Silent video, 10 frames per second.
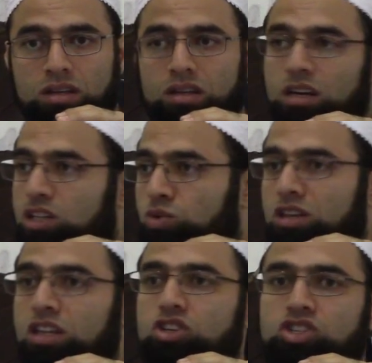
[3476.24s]
it will
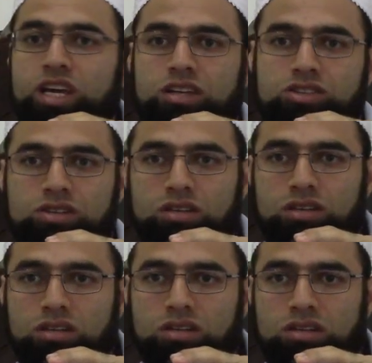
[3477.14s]
not change
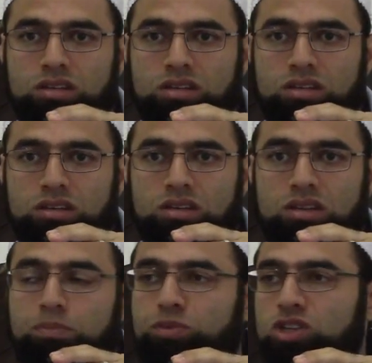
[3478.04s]

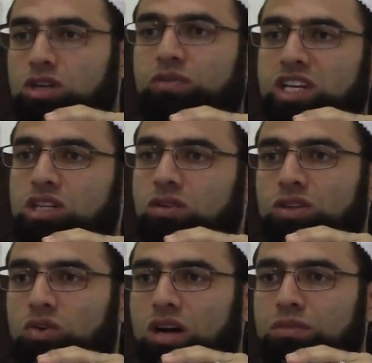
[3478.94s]
the preservation of the
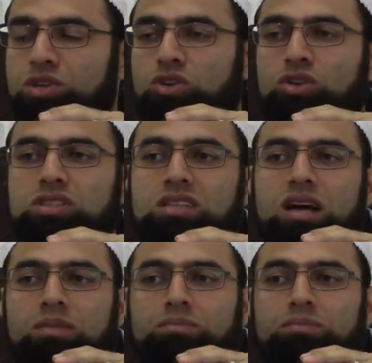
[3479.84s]
Quran because the